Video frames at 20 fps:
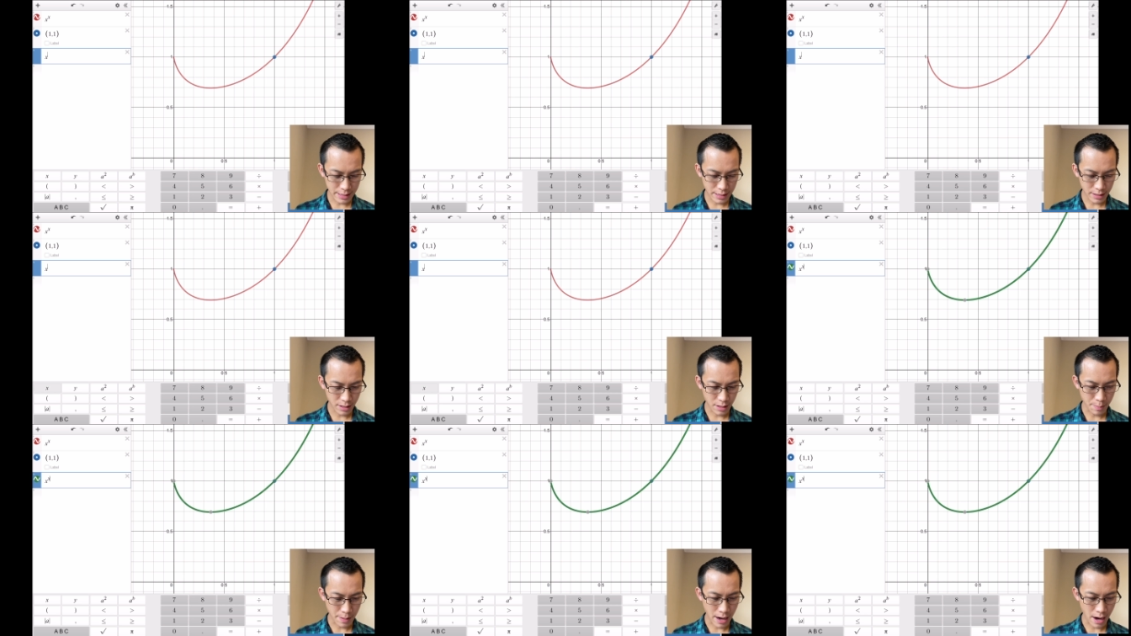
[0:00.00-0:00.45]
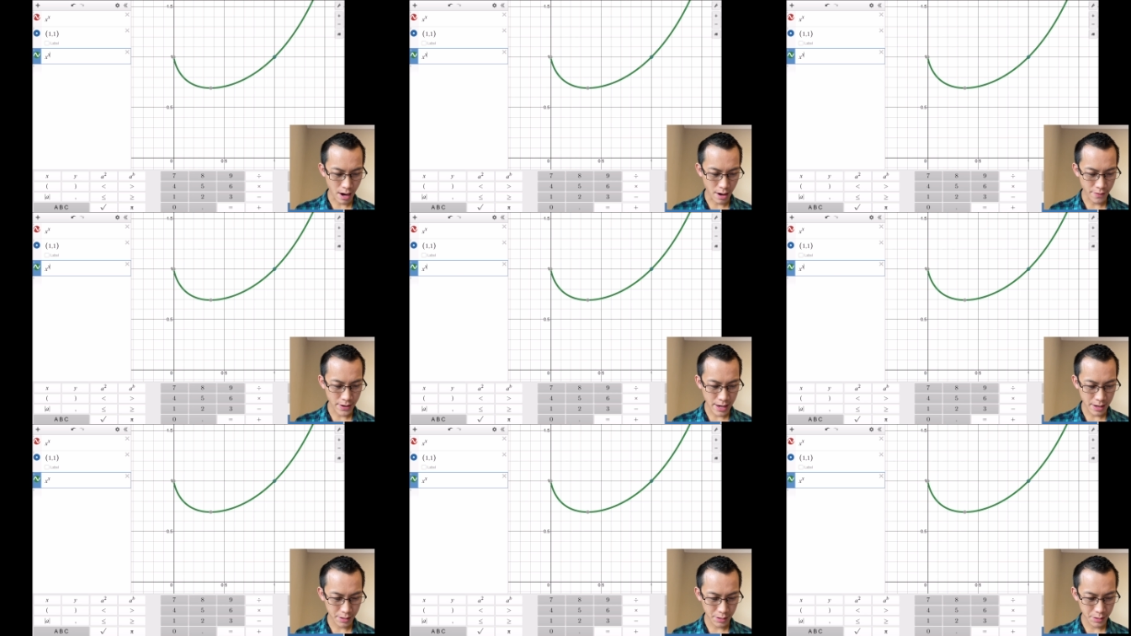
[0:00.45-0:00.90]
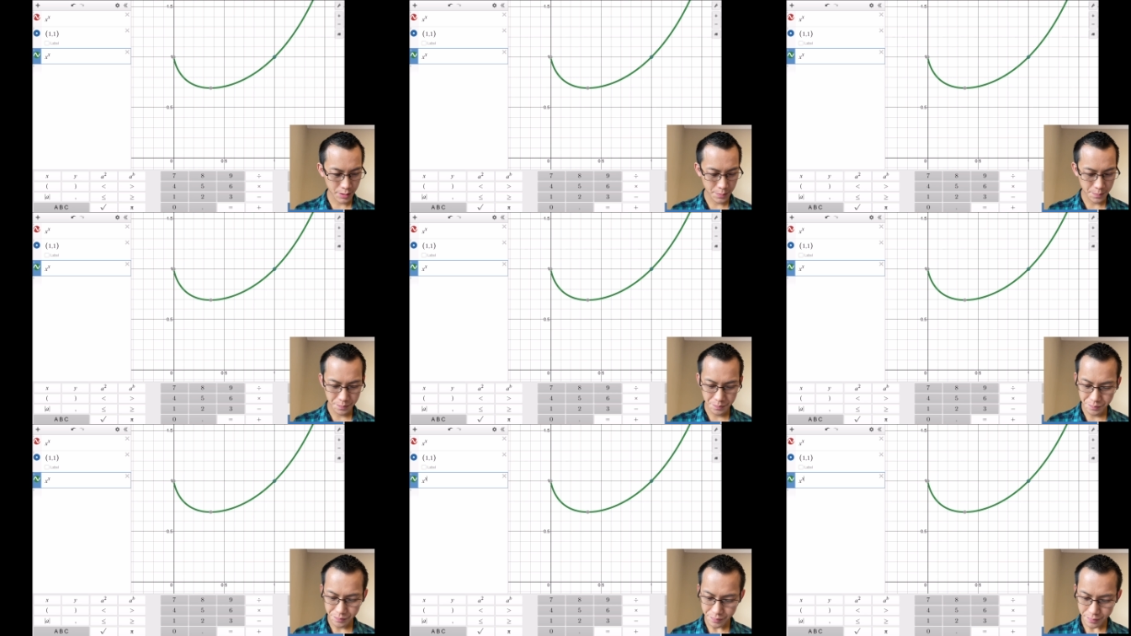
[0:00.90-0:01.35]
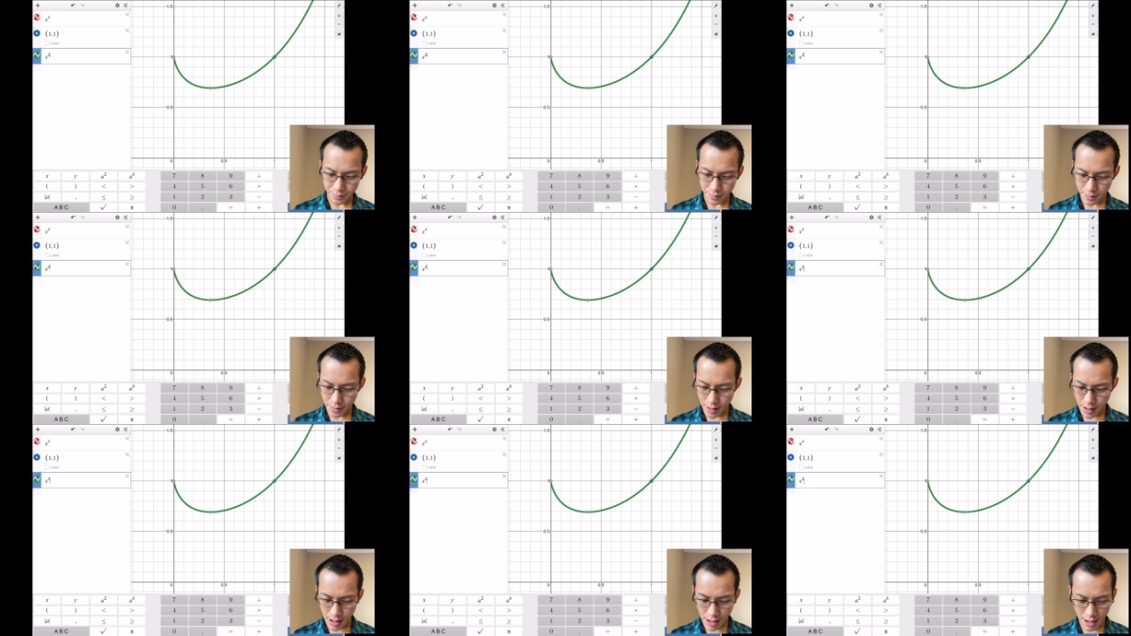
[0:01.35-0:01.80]
that to the power of x,
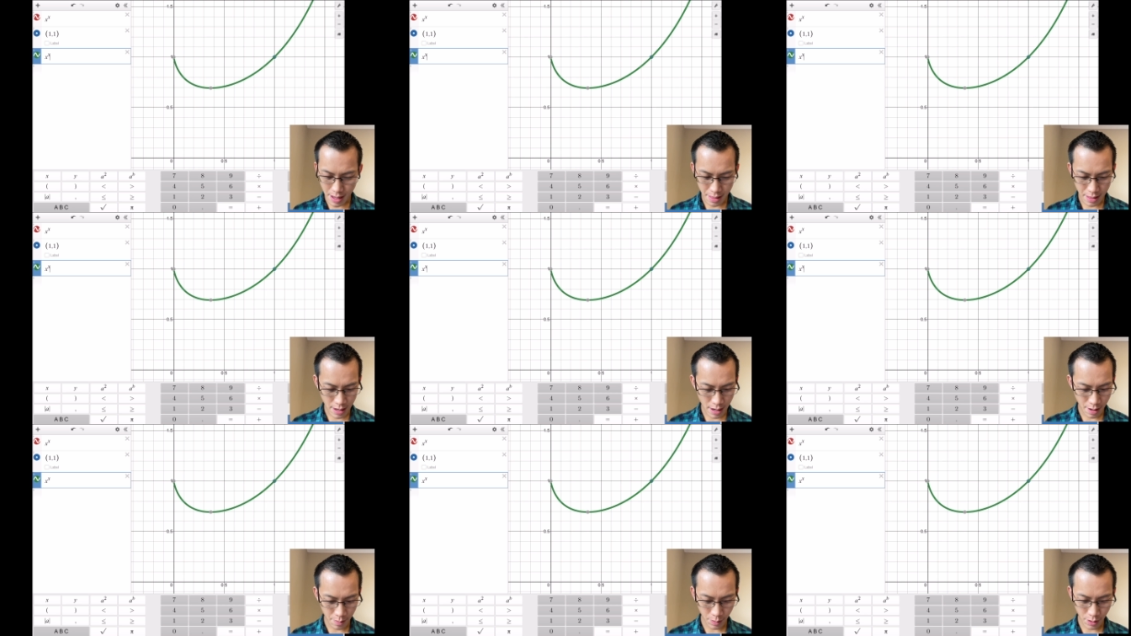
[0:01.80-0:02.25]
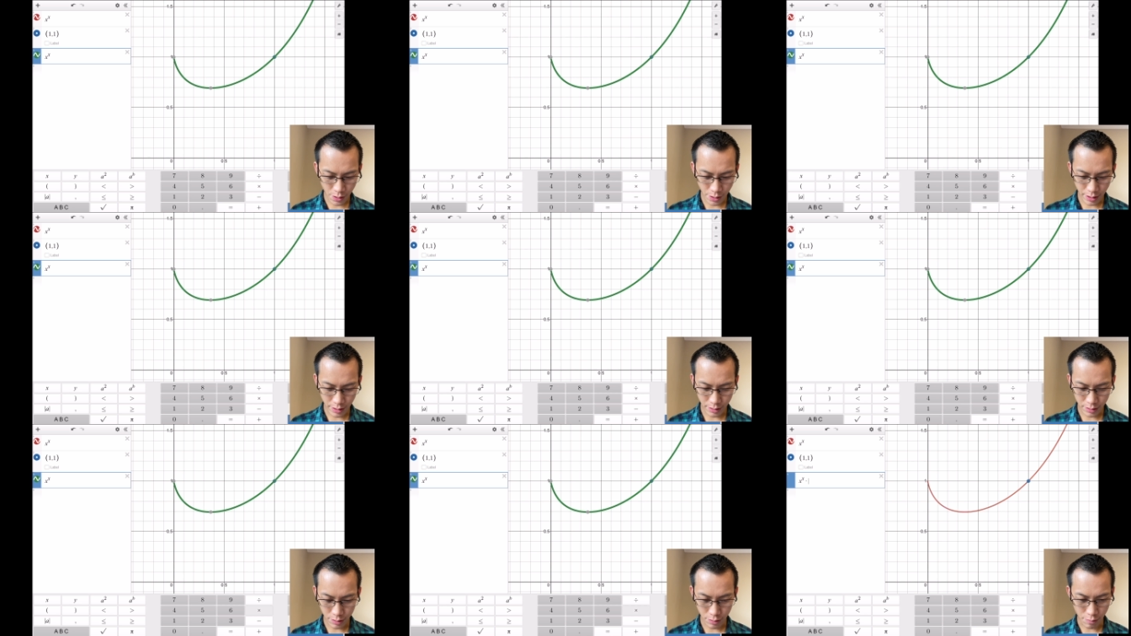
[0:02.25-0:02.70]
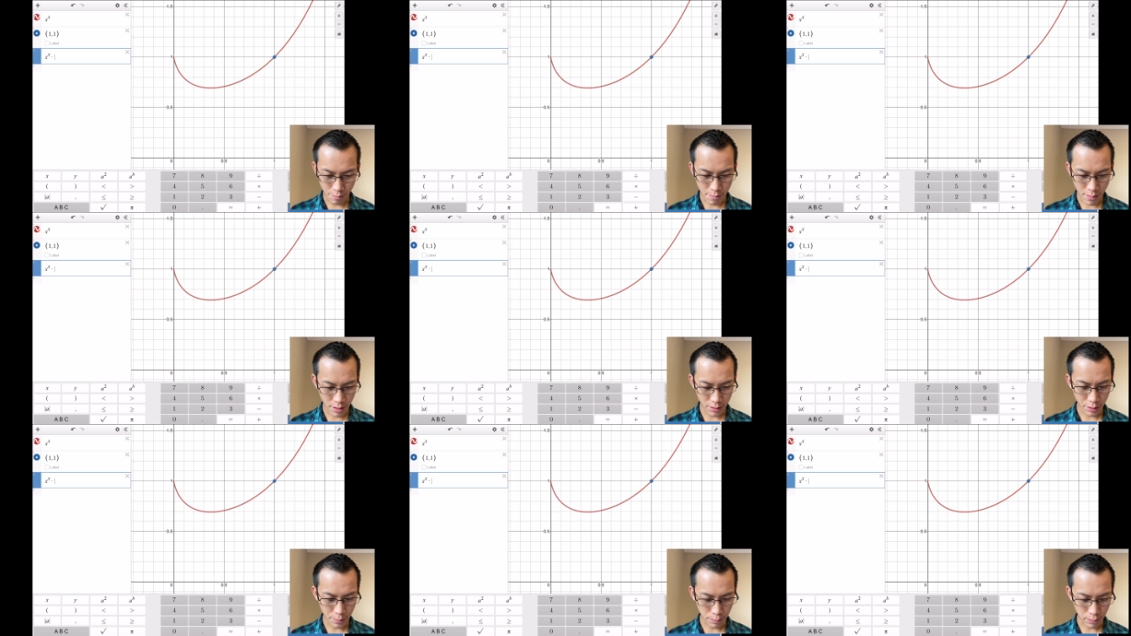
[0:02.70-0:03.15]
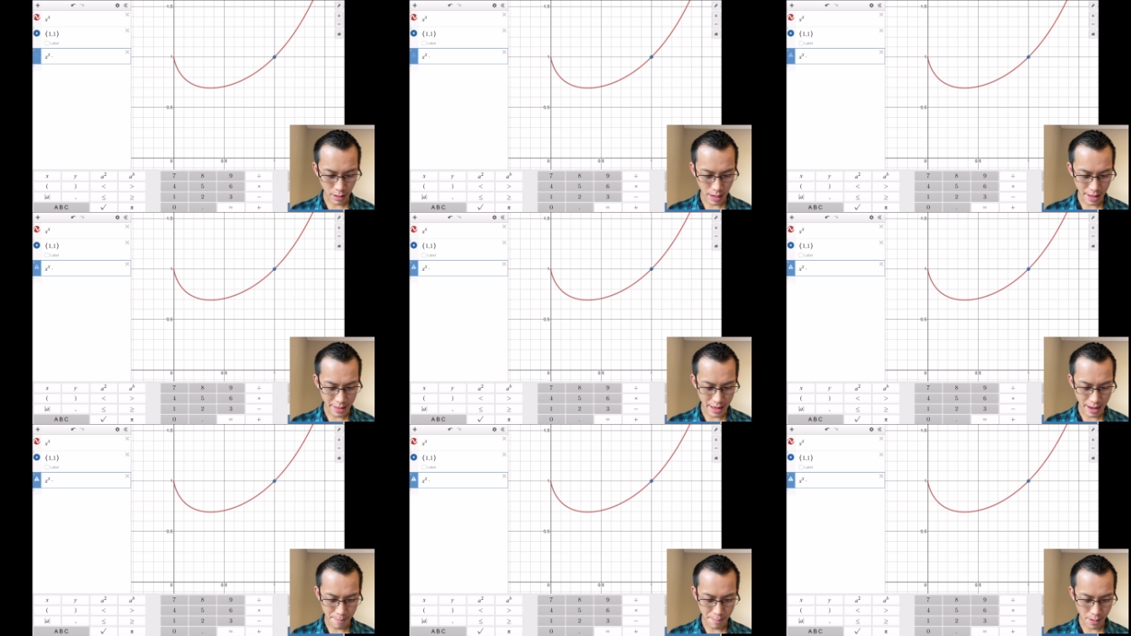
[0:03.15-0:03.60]
and then I'm going to multiply
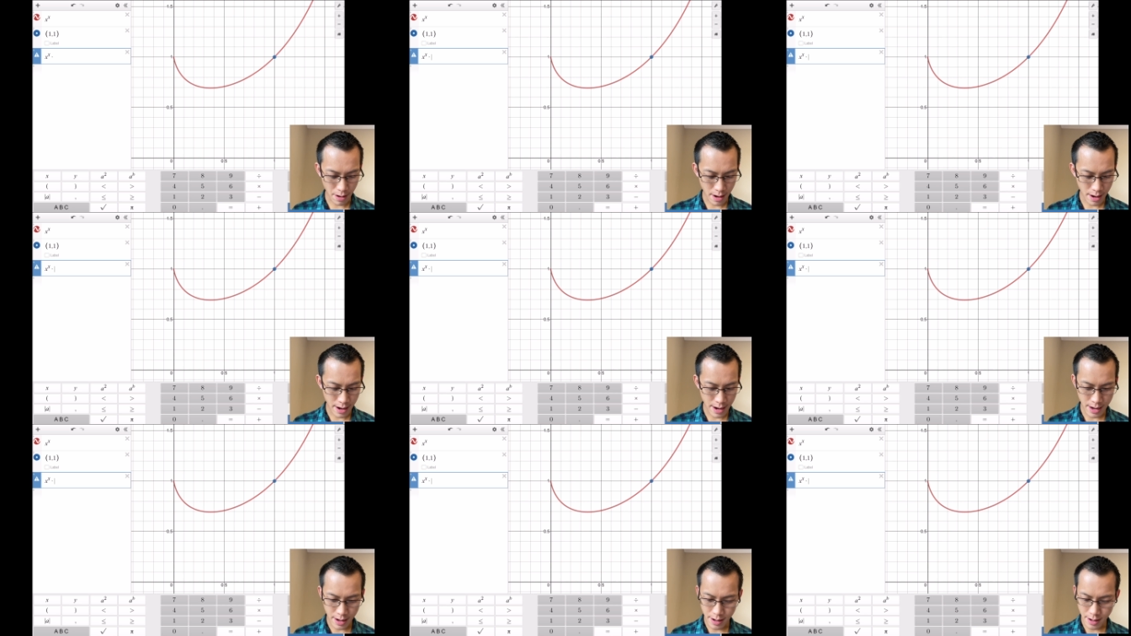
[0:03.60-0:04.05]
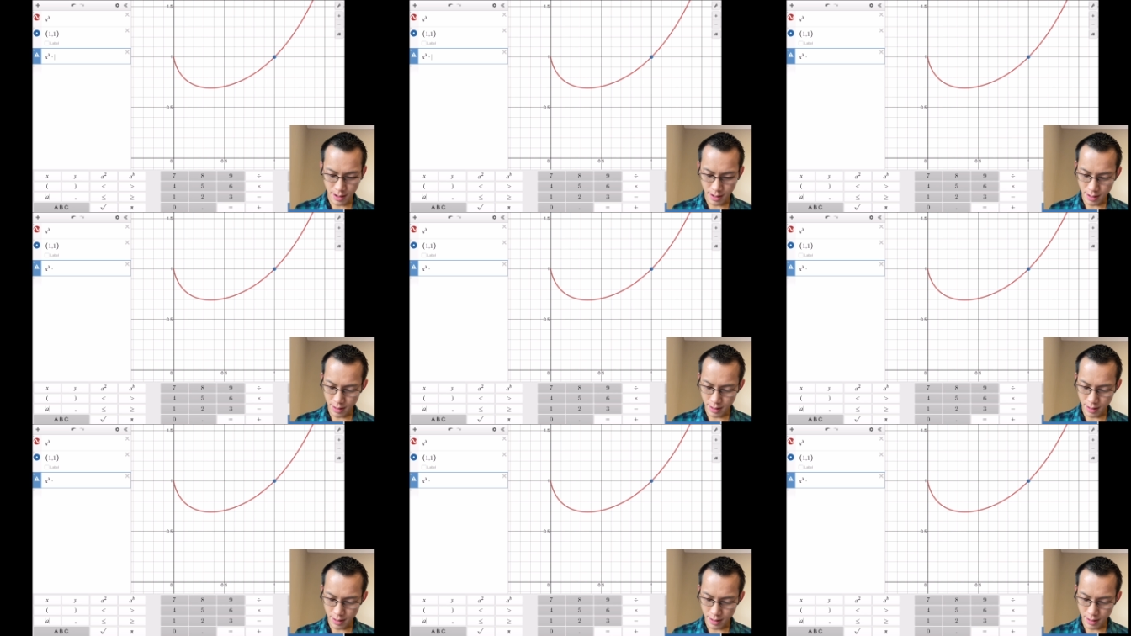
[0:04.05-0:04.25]
that by, I'm